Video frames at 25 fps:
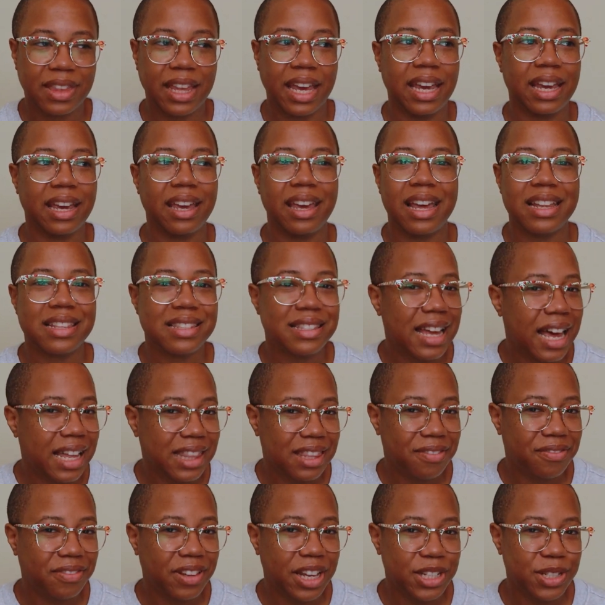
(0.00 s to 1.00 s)
Like, it's
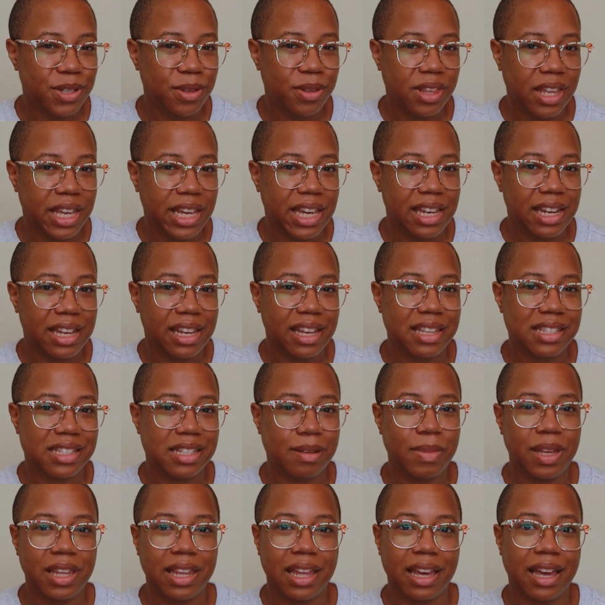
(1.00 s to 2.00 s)
not the flex you think it is
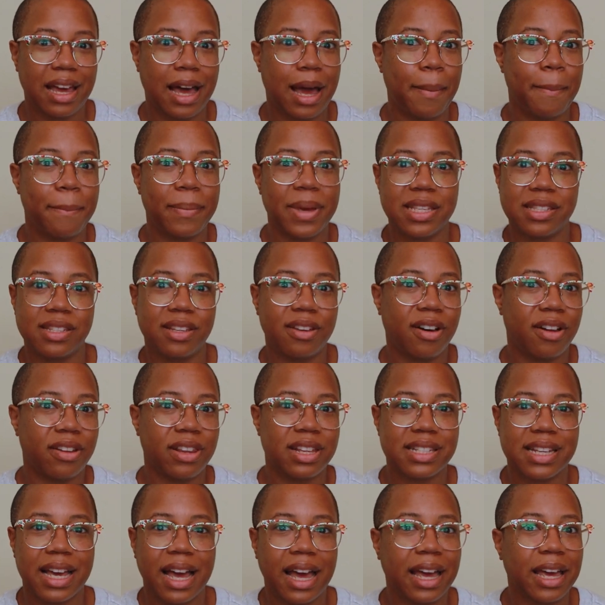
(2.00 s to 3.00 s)
to be like, I'm busy all
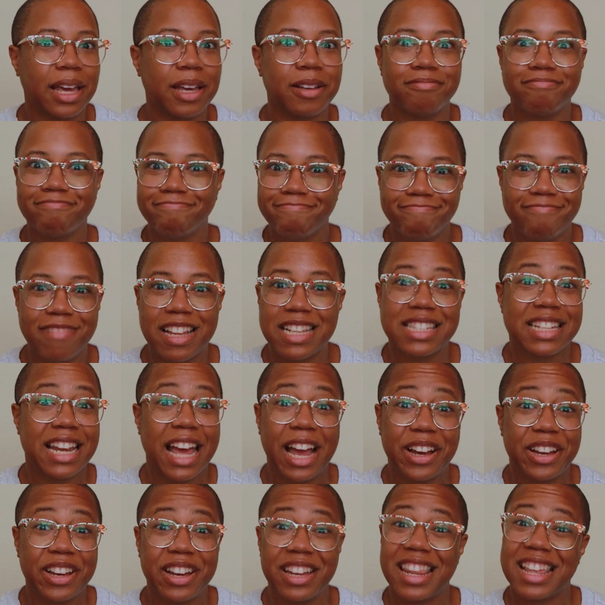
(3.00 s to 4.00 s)
the time. It's
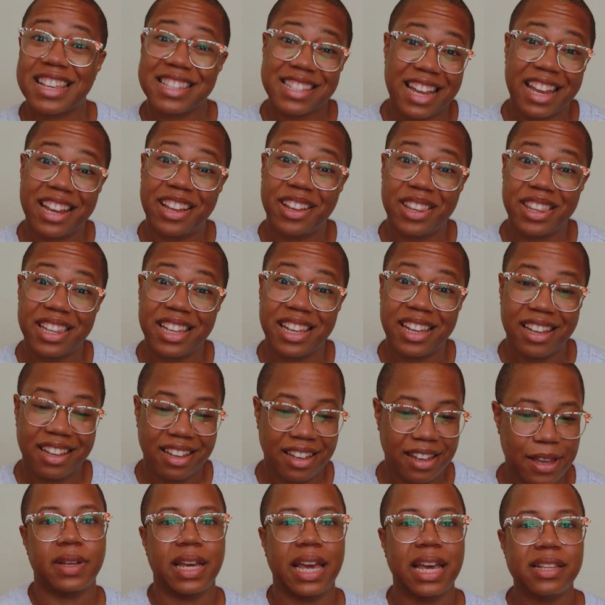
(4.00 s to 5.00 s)
not good. That's not healthy.
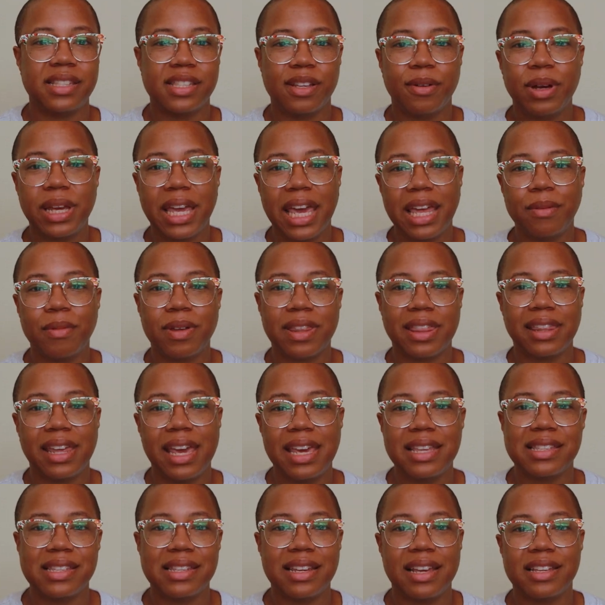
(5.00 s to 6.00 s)
And so again, with
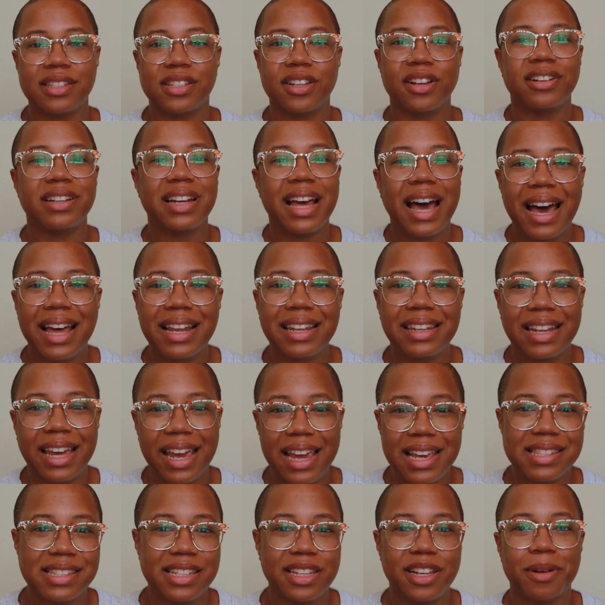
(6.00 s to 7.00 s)
laziness, you're not
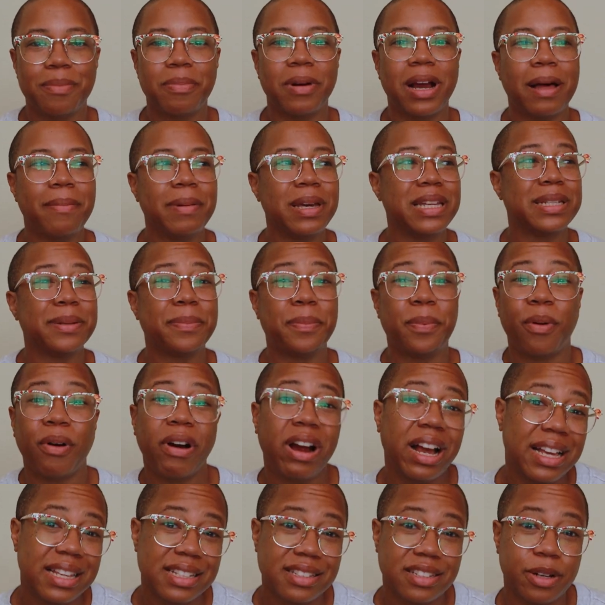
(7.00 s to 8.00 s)
lazy. You're probably
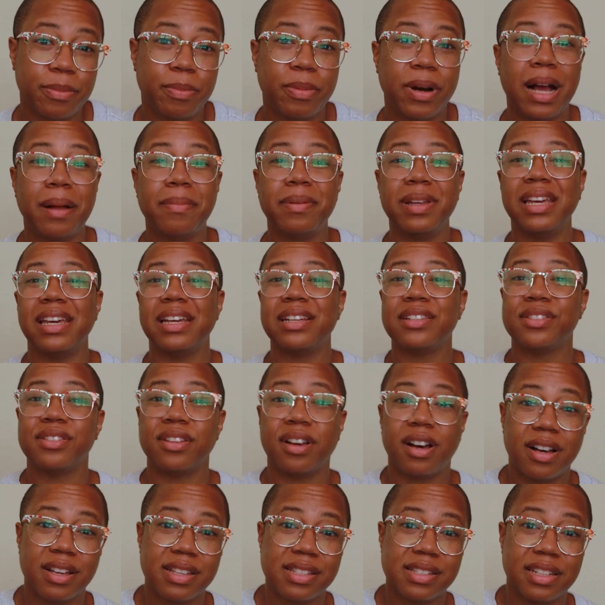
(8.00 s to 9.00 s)
depressed. You're probably
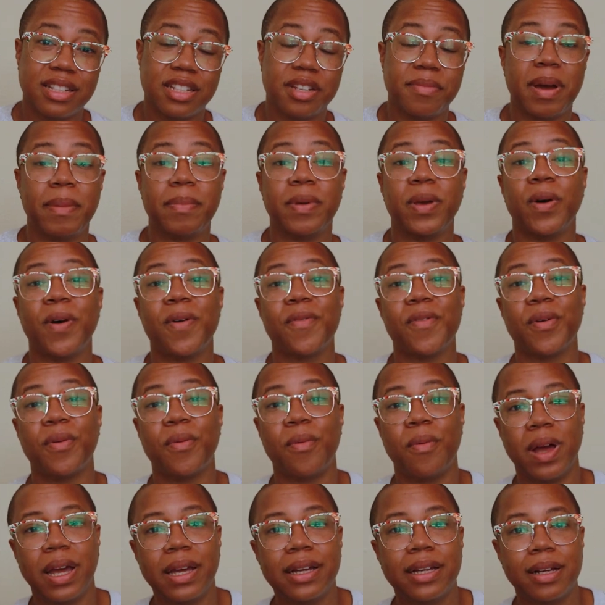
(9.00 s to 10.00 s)
exhausted. You might be
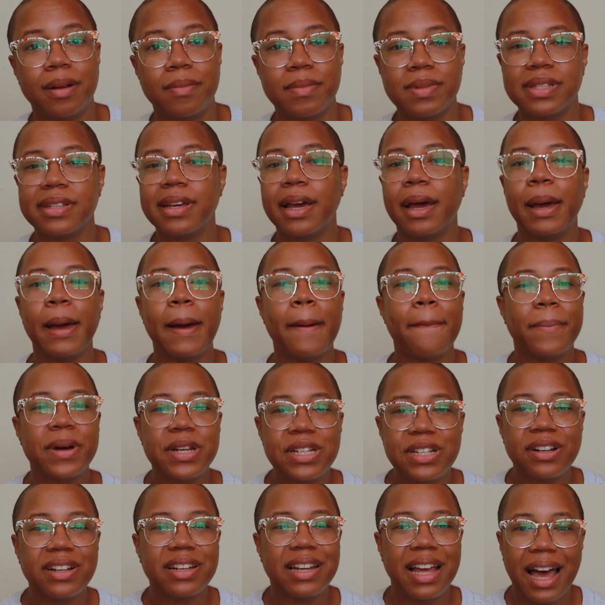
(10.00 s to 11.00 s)
overwhelmed,
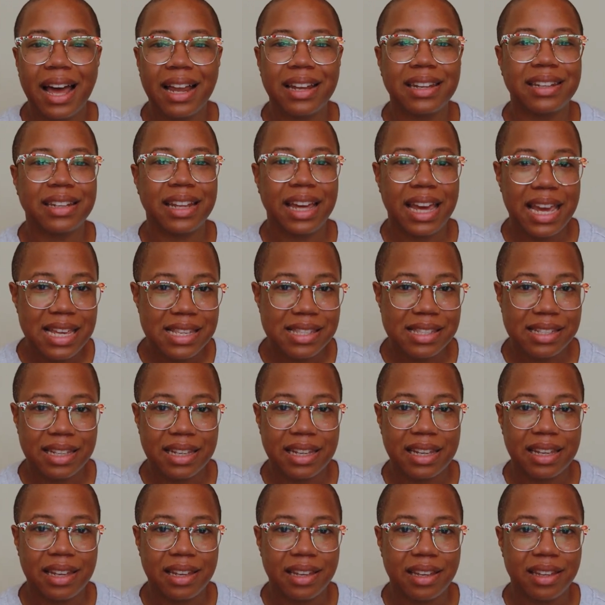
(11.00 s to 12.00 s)
but you're not
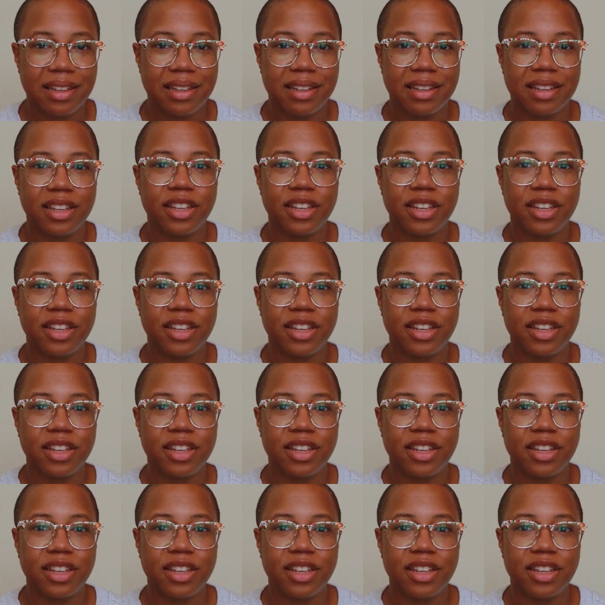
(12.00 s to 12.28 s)
lazy.